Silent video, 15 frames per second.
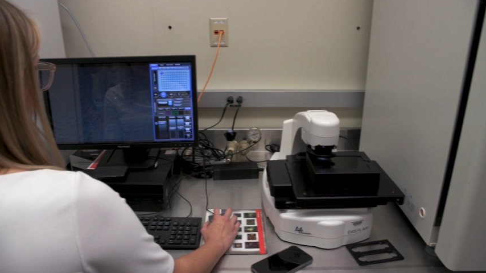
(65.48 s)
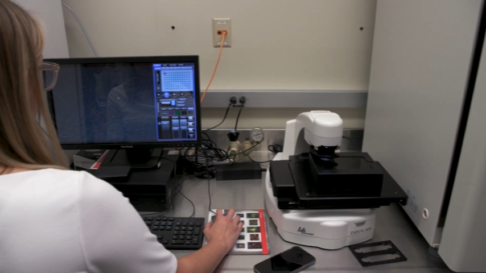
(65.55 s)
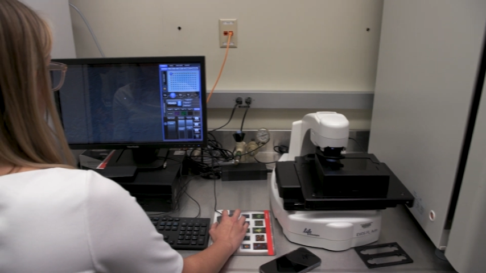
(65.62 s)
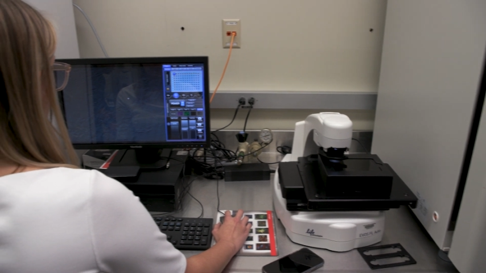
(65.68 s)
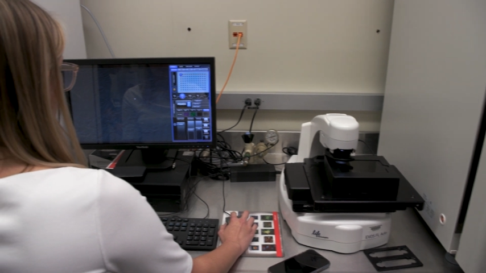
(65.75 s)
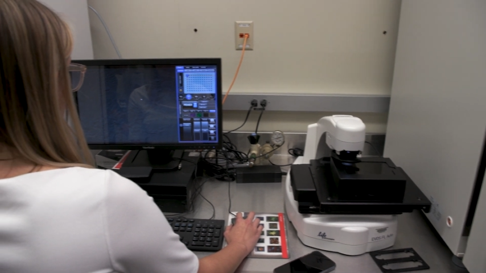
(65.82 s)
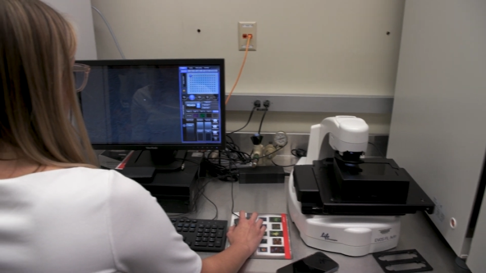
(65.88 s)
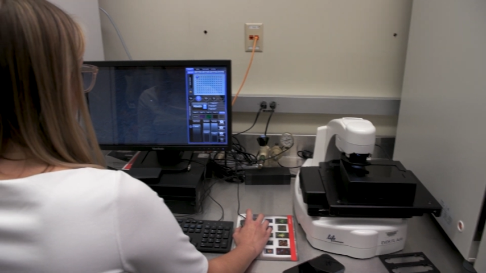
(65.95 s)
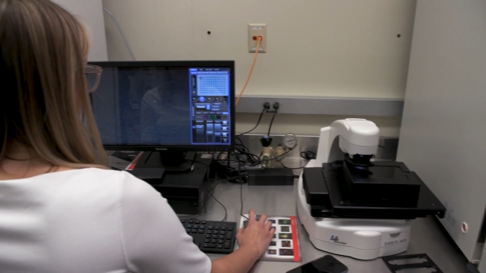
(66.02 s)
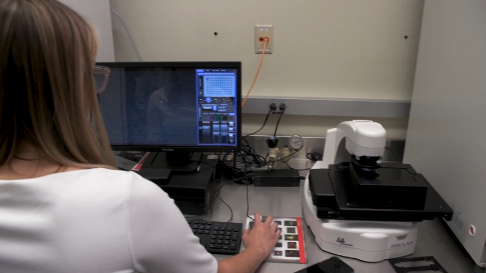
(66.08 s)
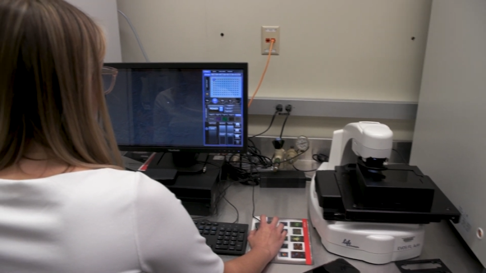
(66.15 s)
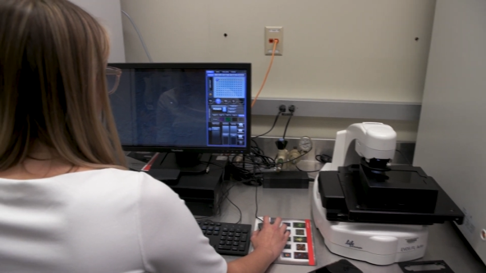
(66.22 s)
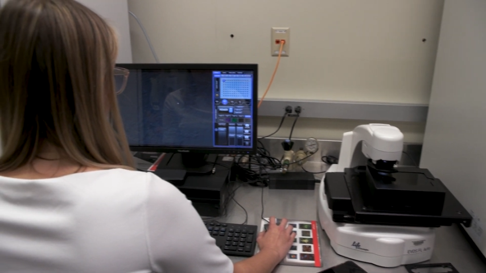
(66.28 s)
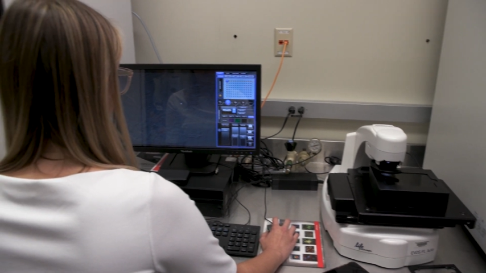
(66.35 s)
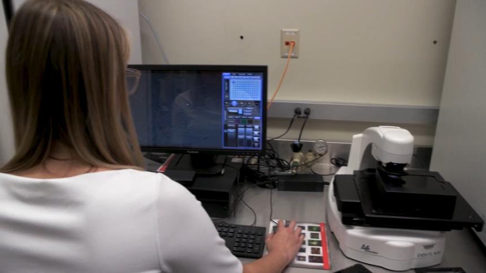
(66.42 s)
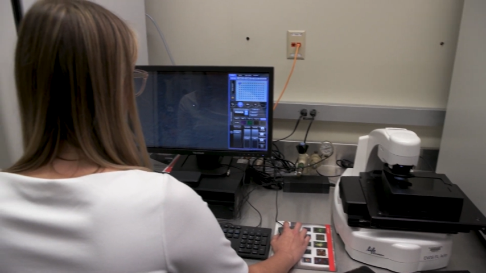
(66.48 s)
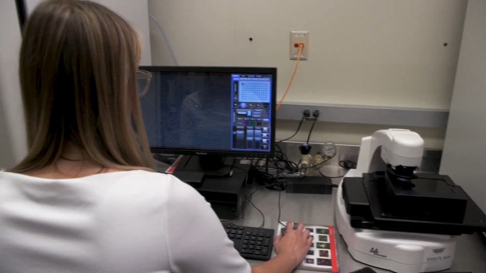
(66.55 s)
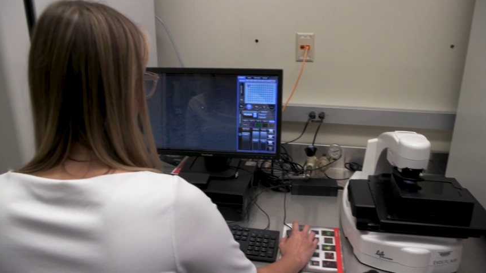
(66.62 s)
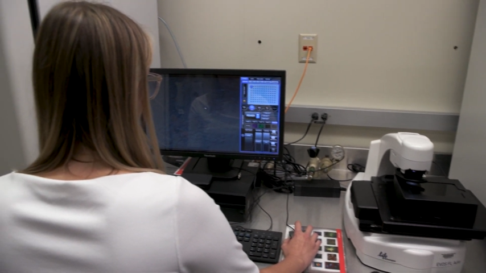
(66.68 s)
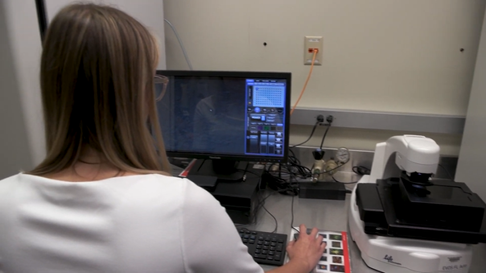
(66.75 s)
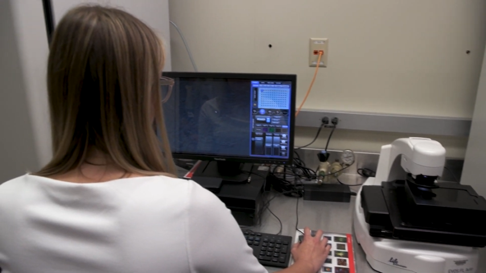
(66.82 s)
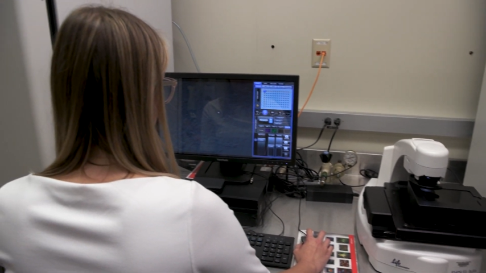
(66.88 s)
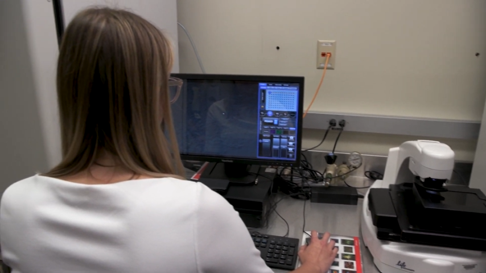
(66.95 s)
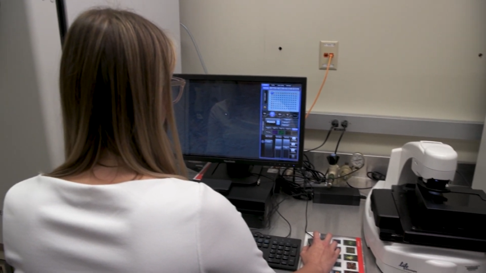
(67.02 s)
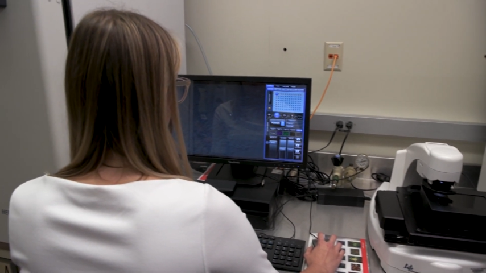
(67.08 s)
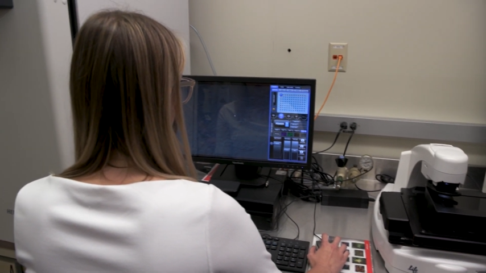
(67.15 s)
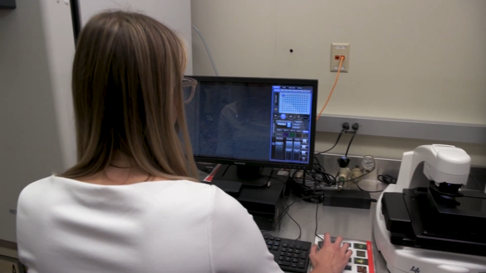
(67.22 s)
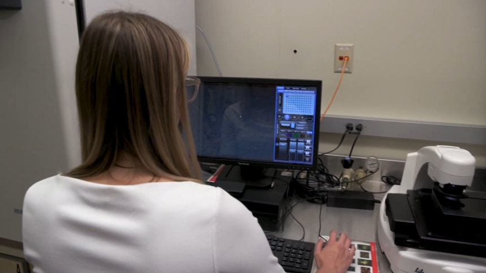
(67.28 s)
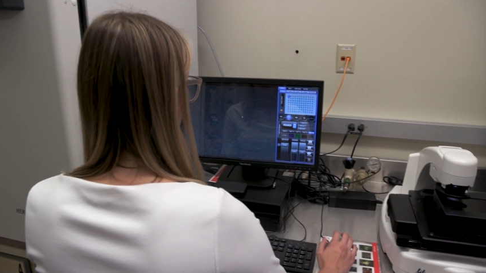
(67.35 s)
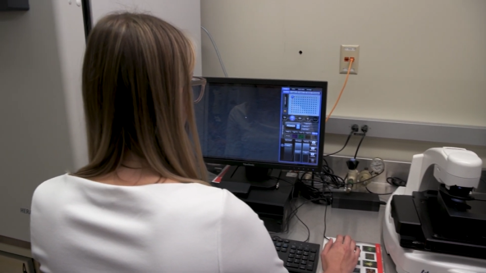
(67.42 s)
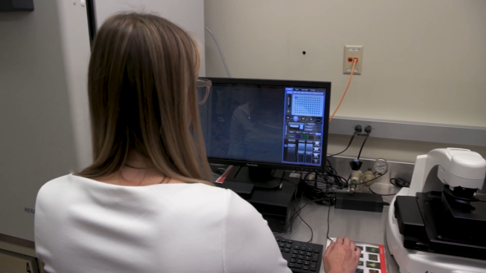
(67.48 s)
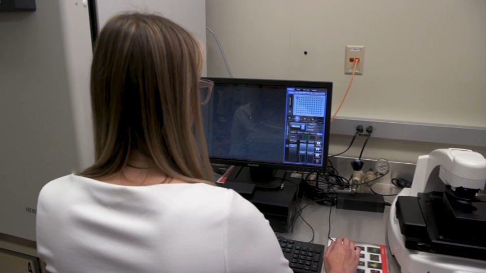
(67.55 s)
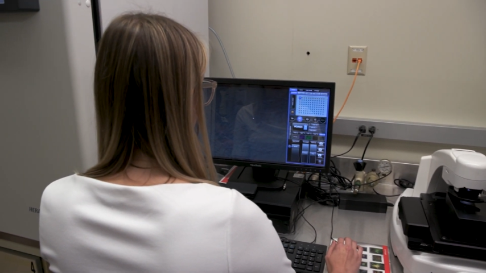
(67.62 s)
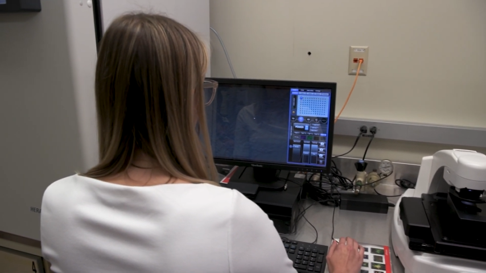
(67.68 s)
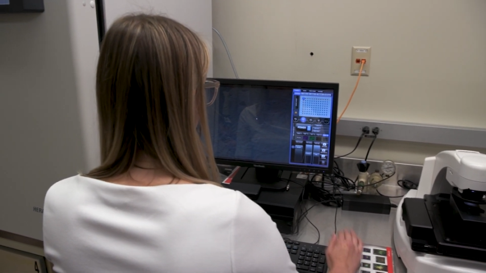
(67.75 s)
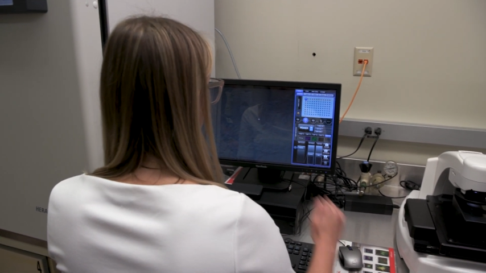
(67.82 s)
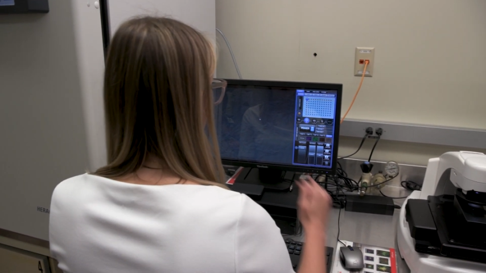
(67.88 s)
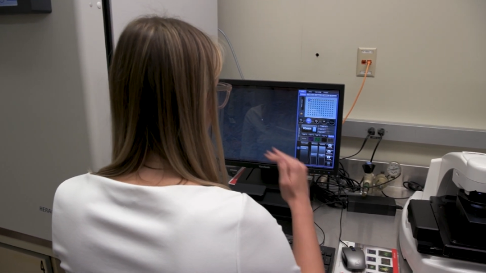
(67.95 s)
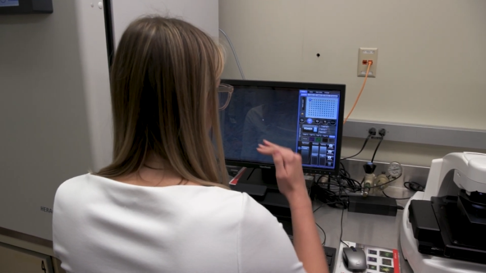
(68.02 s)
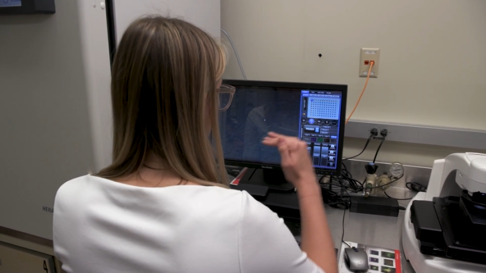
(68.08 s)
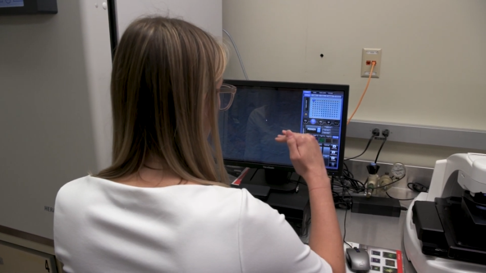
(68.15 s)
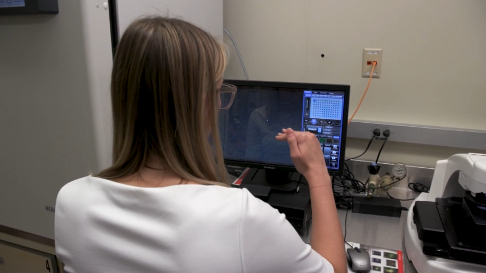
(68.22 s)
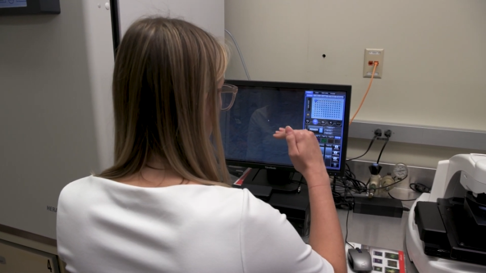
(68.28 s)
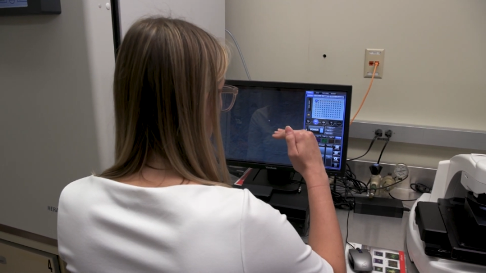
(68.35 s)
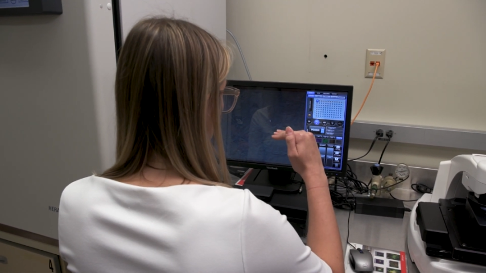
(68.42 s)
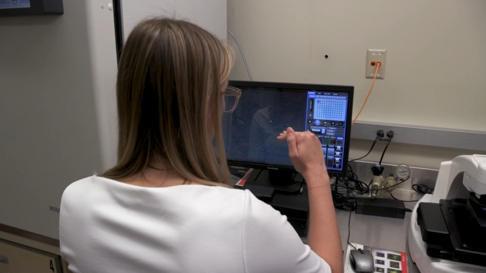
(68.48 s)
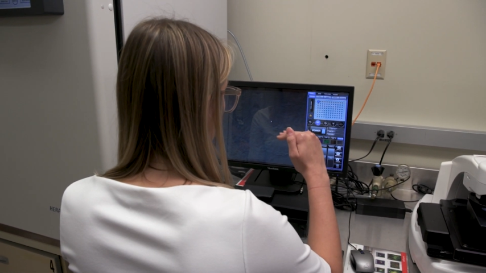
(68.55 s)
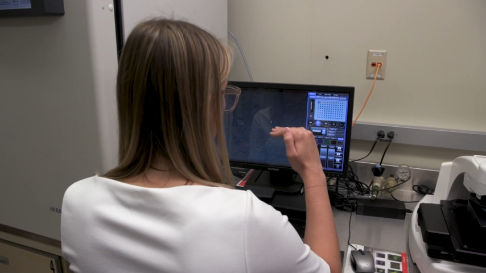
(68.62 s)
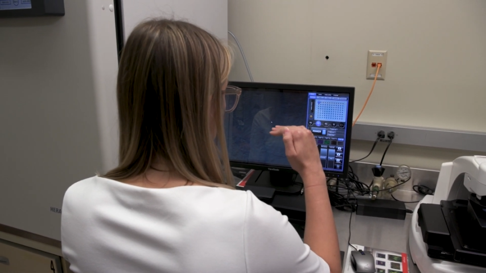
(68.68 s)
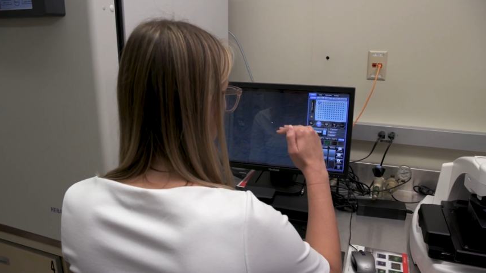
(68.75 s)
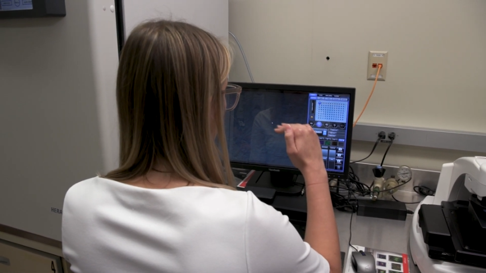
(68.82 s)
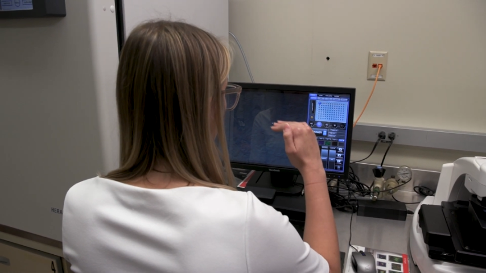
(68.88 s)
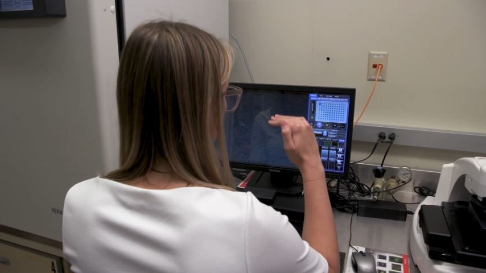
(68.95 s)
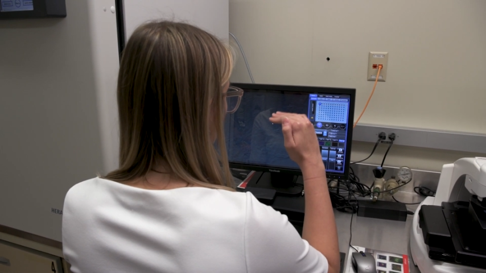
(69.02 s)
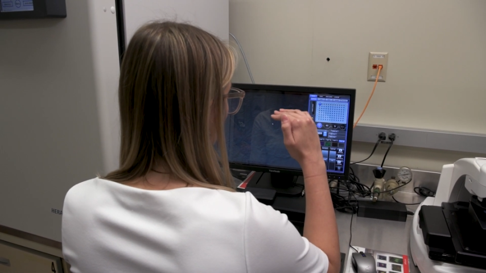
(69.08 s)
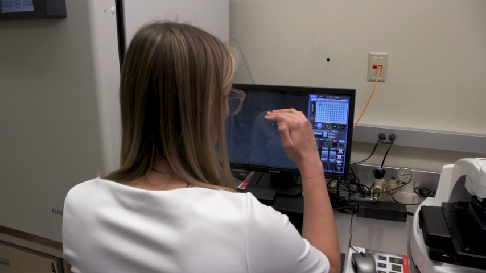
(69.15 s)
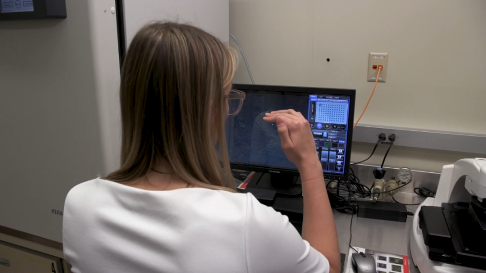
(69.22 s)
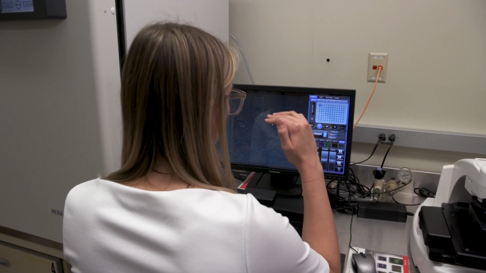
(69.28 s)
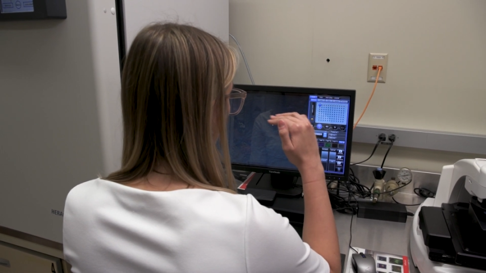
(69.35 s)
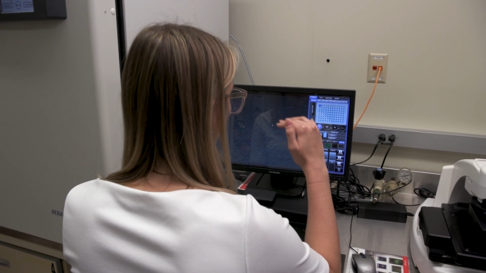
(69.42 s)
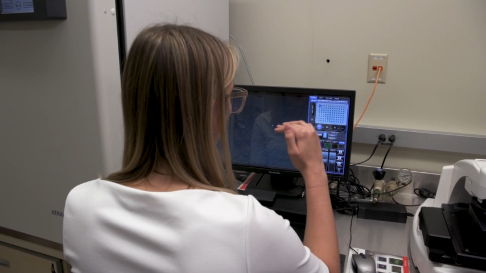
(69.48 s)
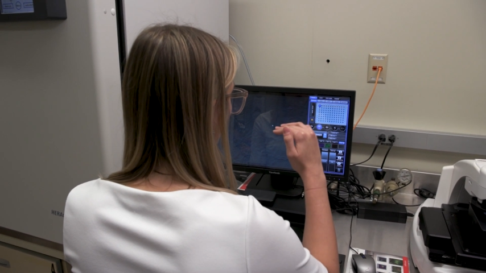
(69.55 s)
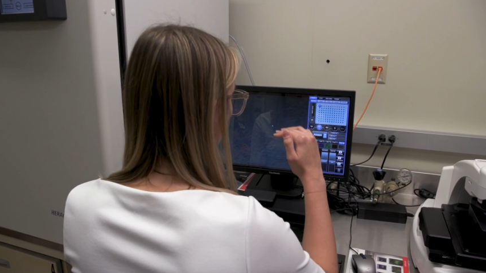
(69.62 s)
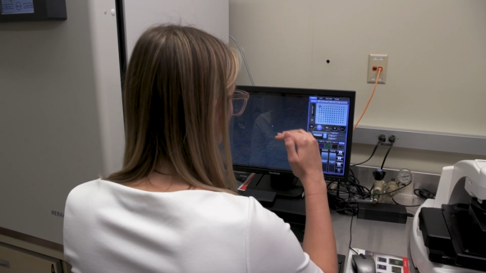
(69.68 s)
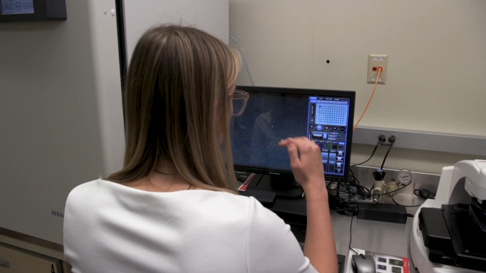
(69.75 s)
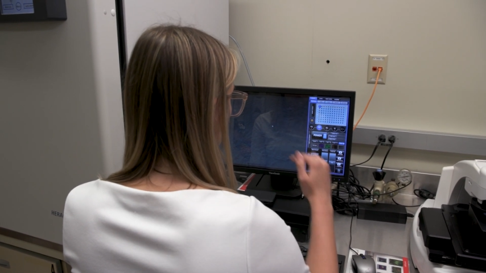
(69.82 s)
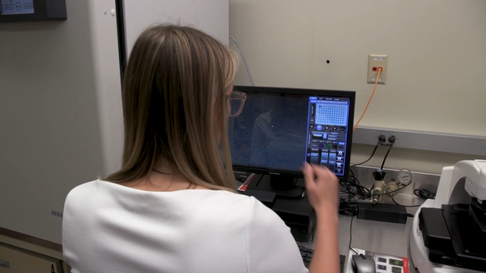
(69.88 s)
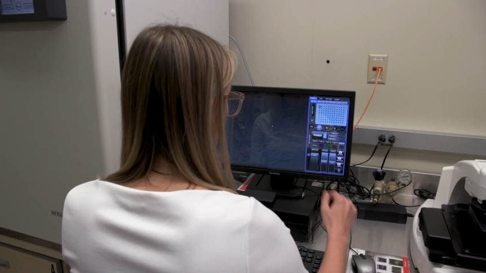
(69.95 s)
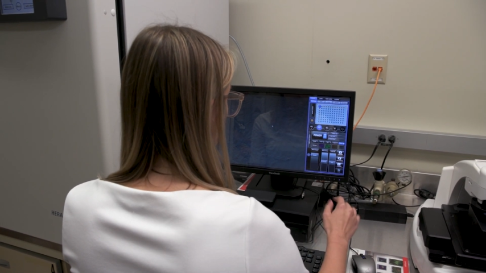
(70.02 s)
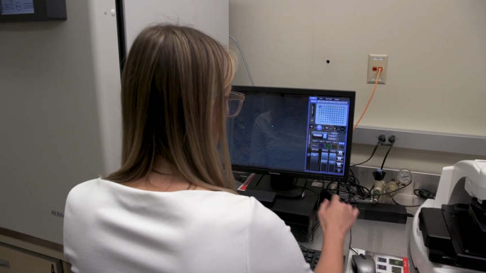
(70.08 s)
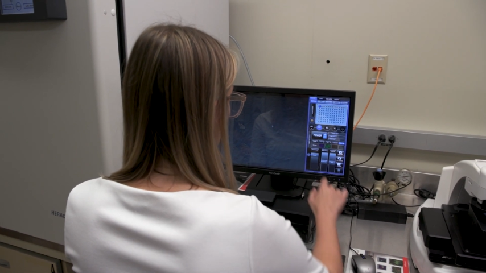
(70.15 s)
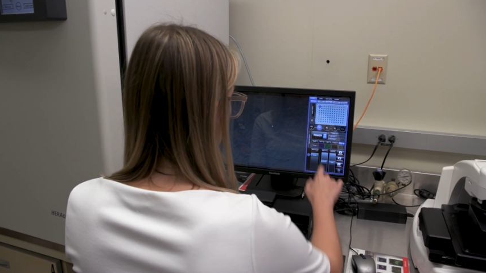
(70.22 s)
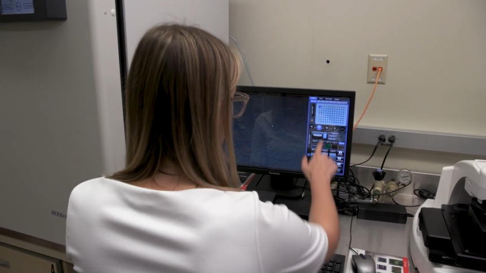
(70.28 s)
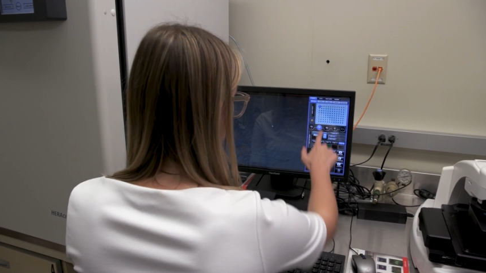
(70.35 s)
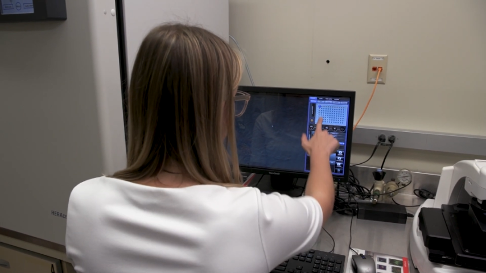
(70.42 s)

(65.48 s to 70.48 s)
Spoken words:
No face is visible, so there are no lips to read.